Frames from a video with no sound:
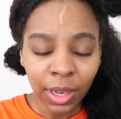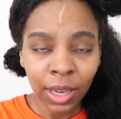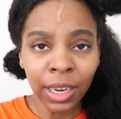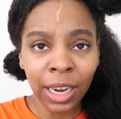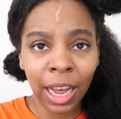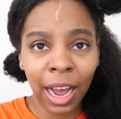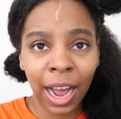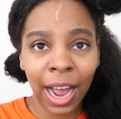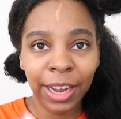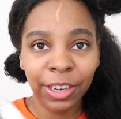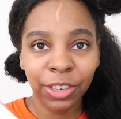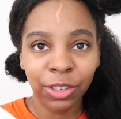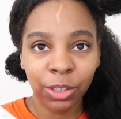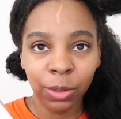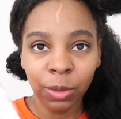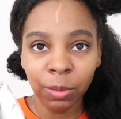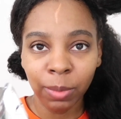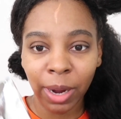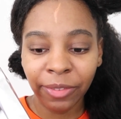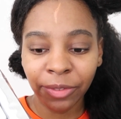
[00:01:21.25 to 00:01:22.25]
Now
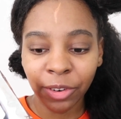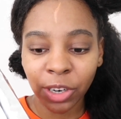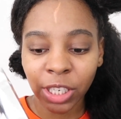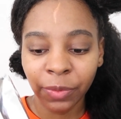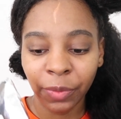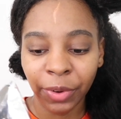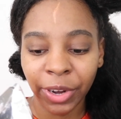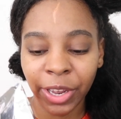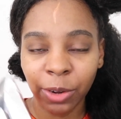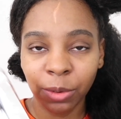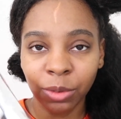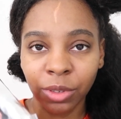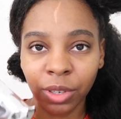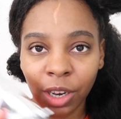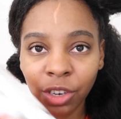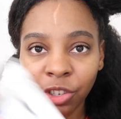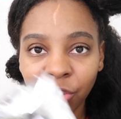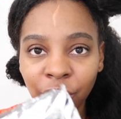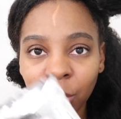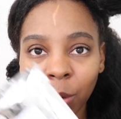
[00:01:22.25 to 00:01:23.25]
my first video
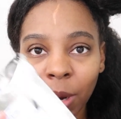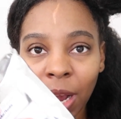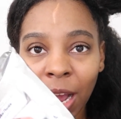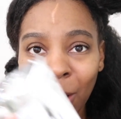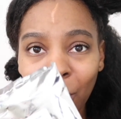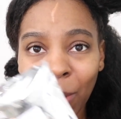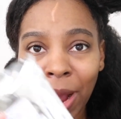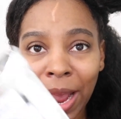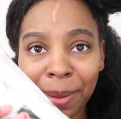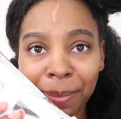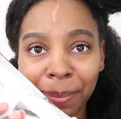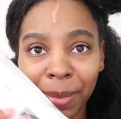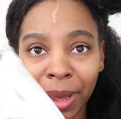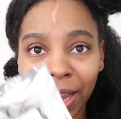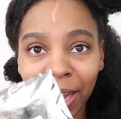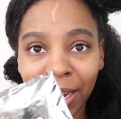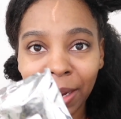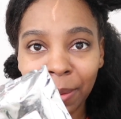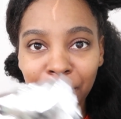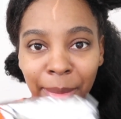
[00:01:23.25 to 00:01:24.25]
does show how I
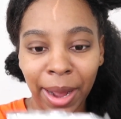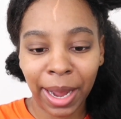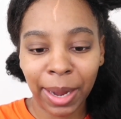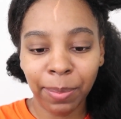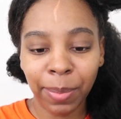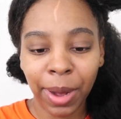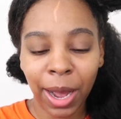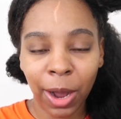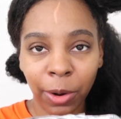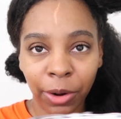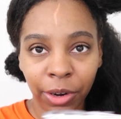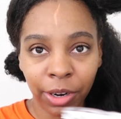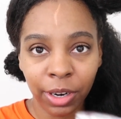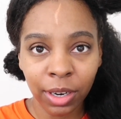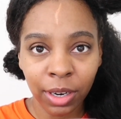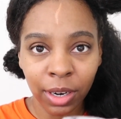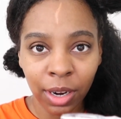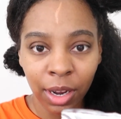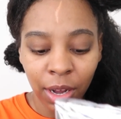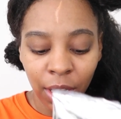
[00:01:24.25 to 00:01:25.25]
made my powder,
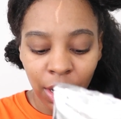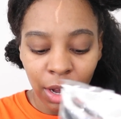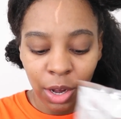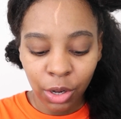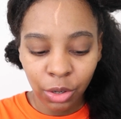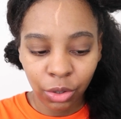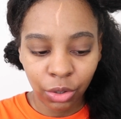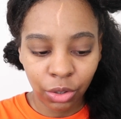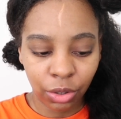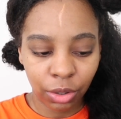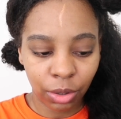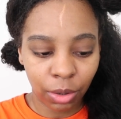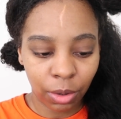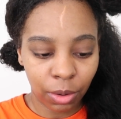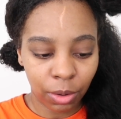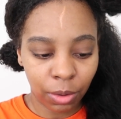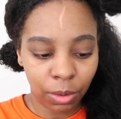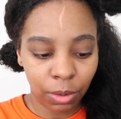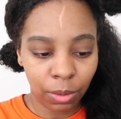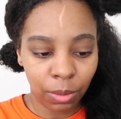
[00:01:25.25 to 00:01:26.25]

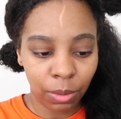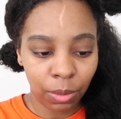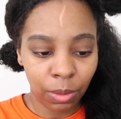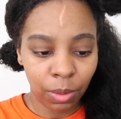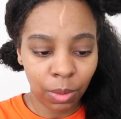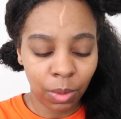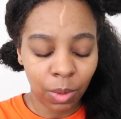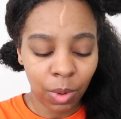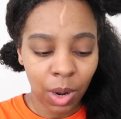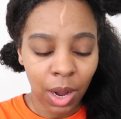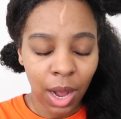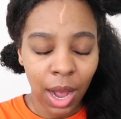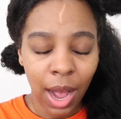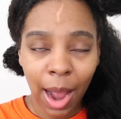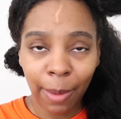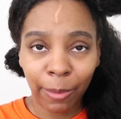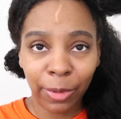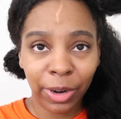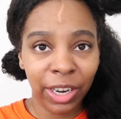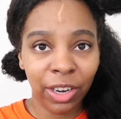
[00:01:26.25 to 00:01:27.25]
so
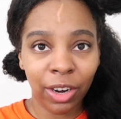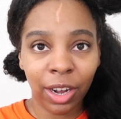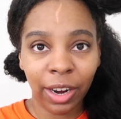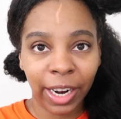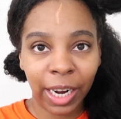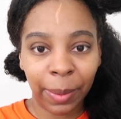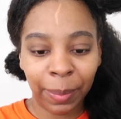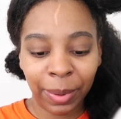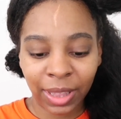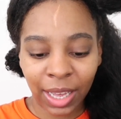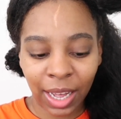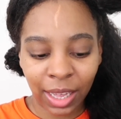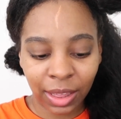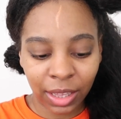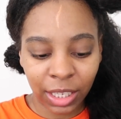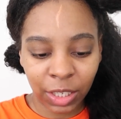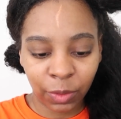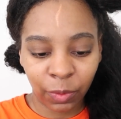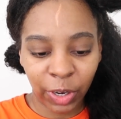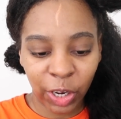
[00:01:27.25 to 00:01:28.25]
I'm really not going to put that in
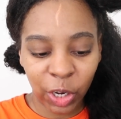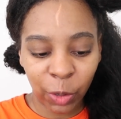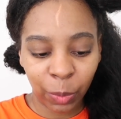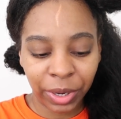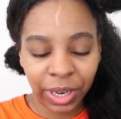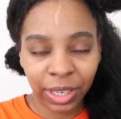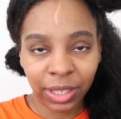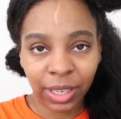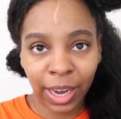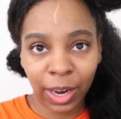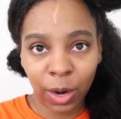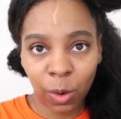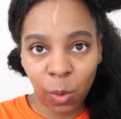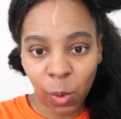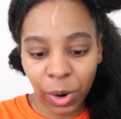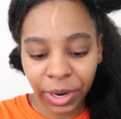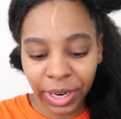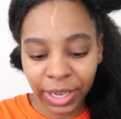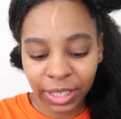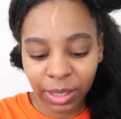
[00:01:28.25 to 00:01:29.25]
this video because I don't
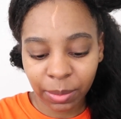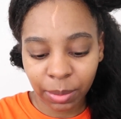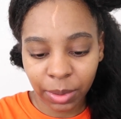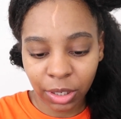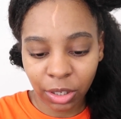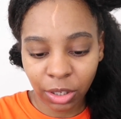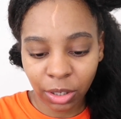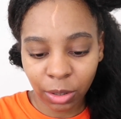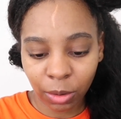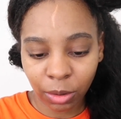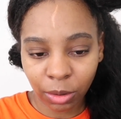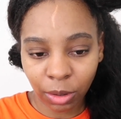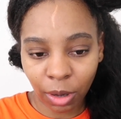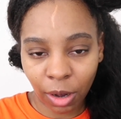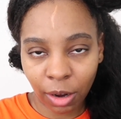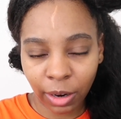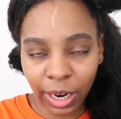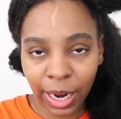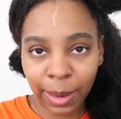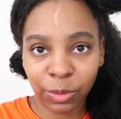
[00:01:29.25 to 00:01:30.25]
want it to be so
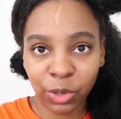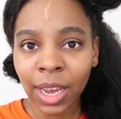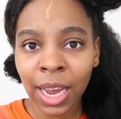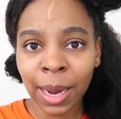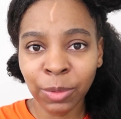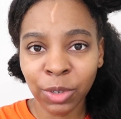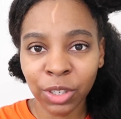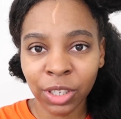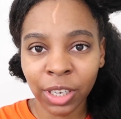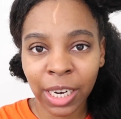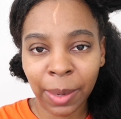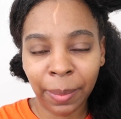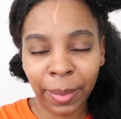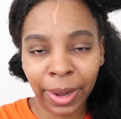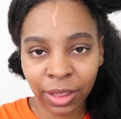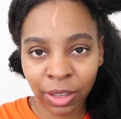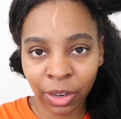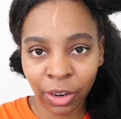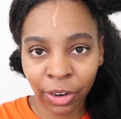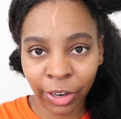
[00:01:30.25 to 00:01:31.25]
long. I'm just going to
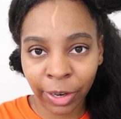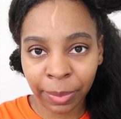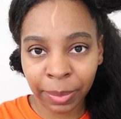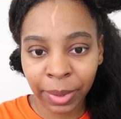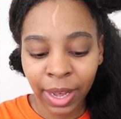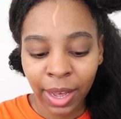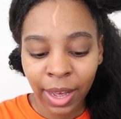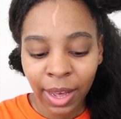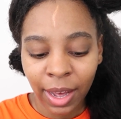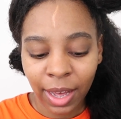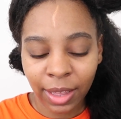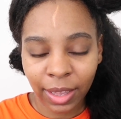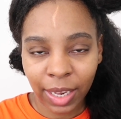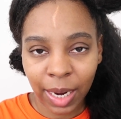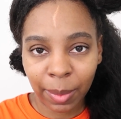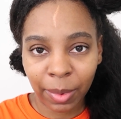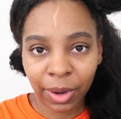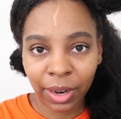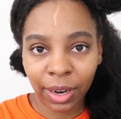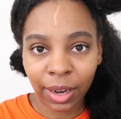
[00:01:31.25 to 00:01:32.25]
make the herb, and then
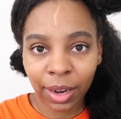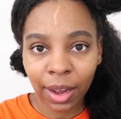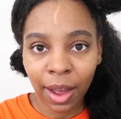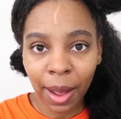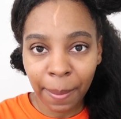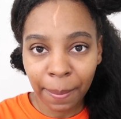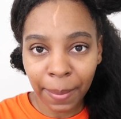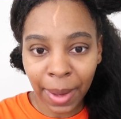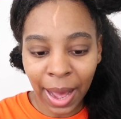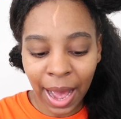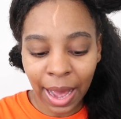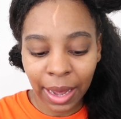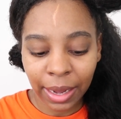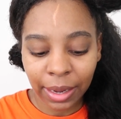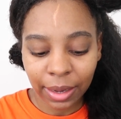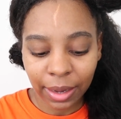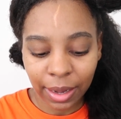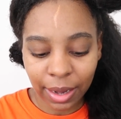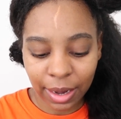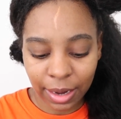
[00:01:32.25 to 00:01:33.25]
I'm going to come back
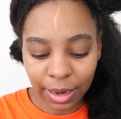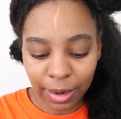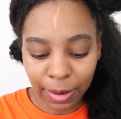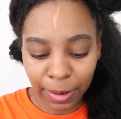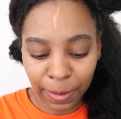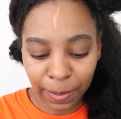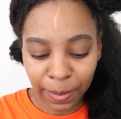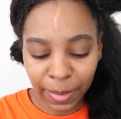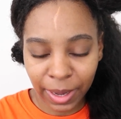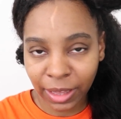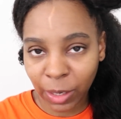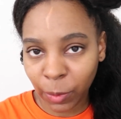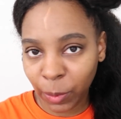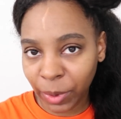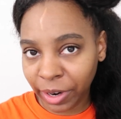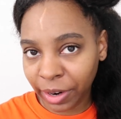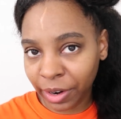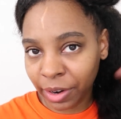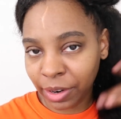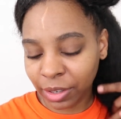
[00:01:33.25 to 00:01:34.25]
and then
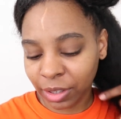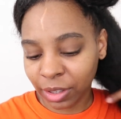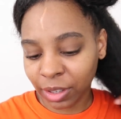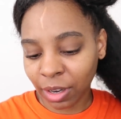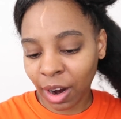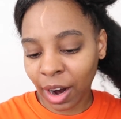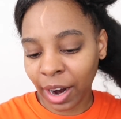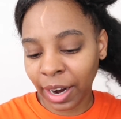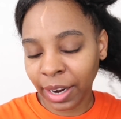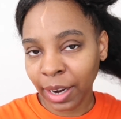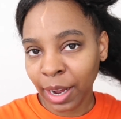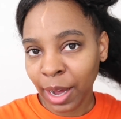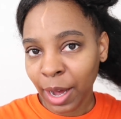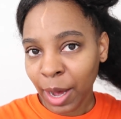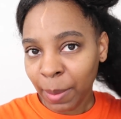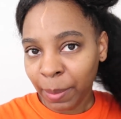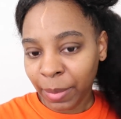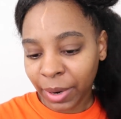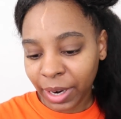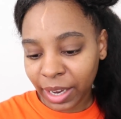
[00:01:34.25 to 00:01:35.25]
we're going to start
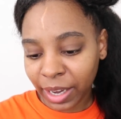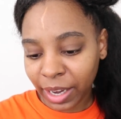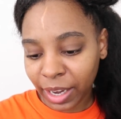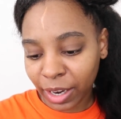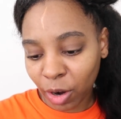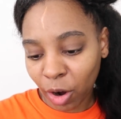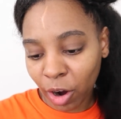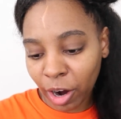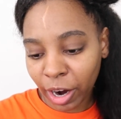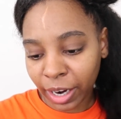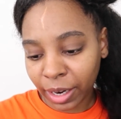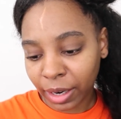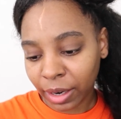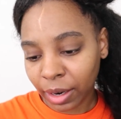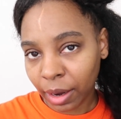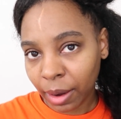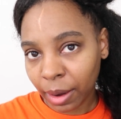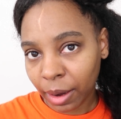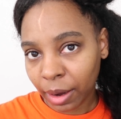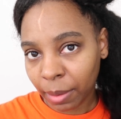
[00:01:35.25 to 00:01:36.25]
putting it
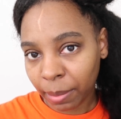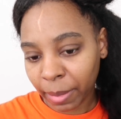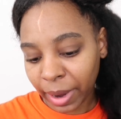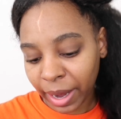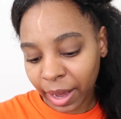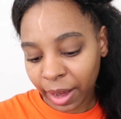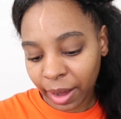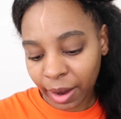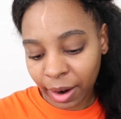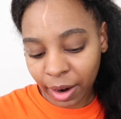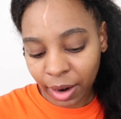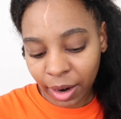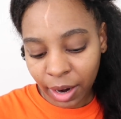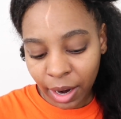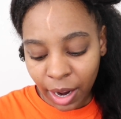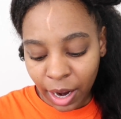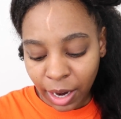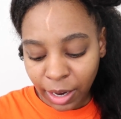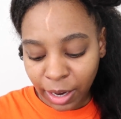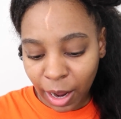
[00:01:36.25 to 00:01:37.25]
on my hair.
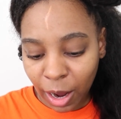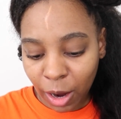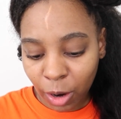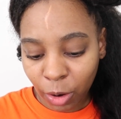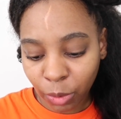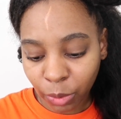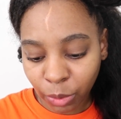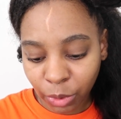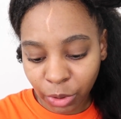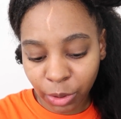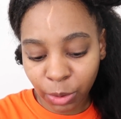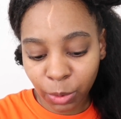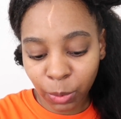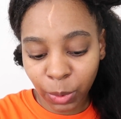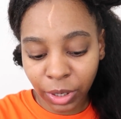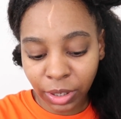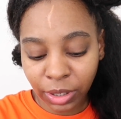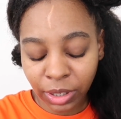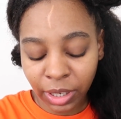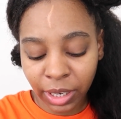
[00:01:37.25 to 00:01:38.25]
Now you
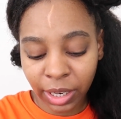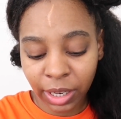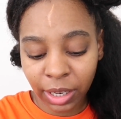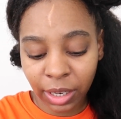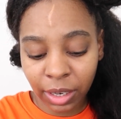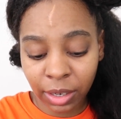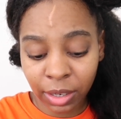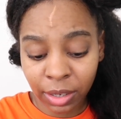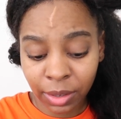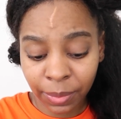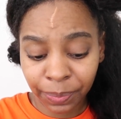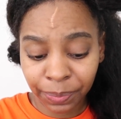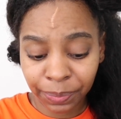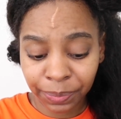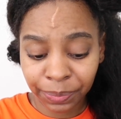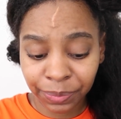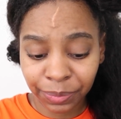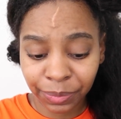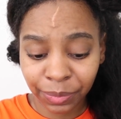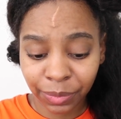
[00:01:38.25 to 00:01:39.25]
will need
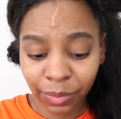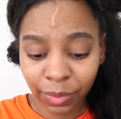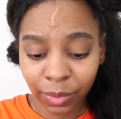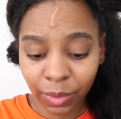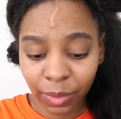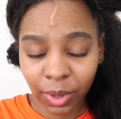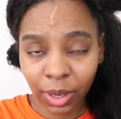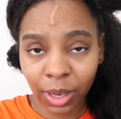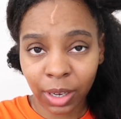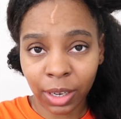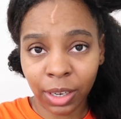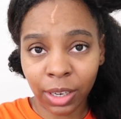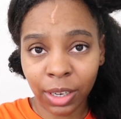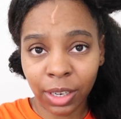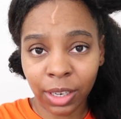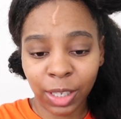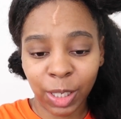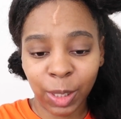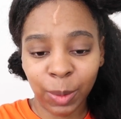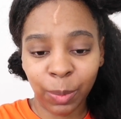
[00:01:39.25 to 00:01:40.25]

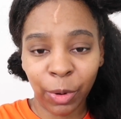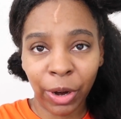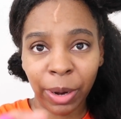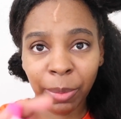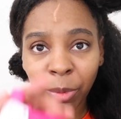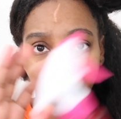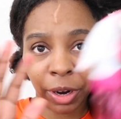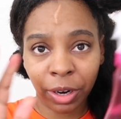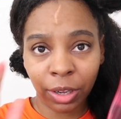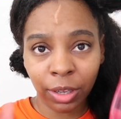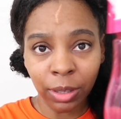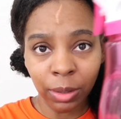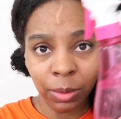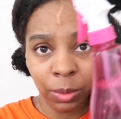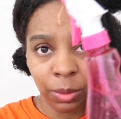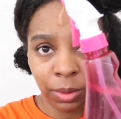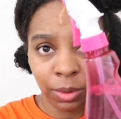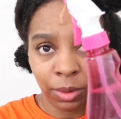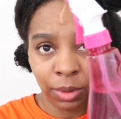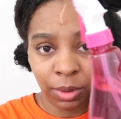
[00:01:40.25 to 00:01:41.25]
a spray bottle.
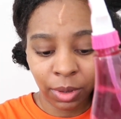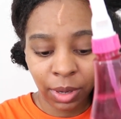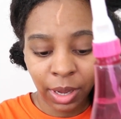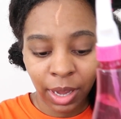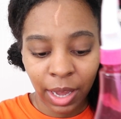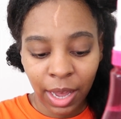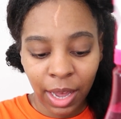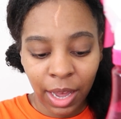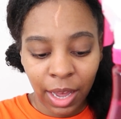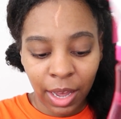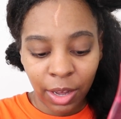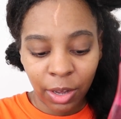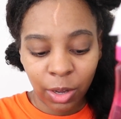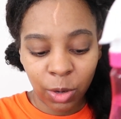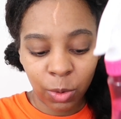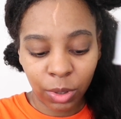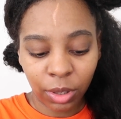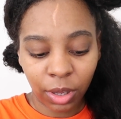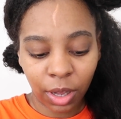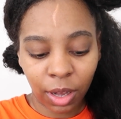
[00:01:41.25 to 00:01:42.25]

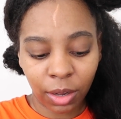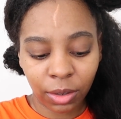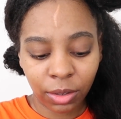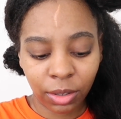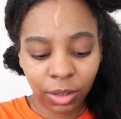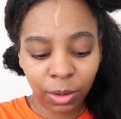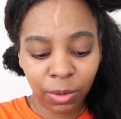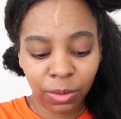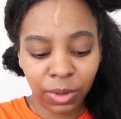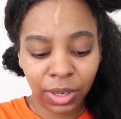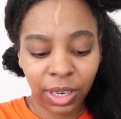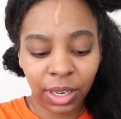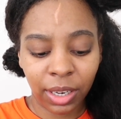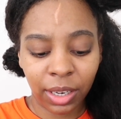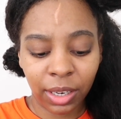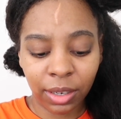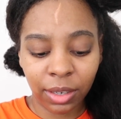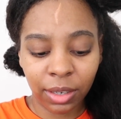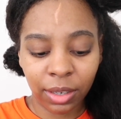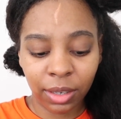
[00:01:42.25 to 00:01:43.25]
You will also
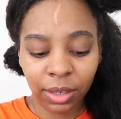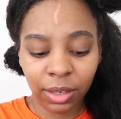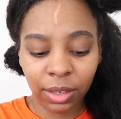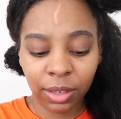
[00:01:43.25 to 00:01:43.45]
need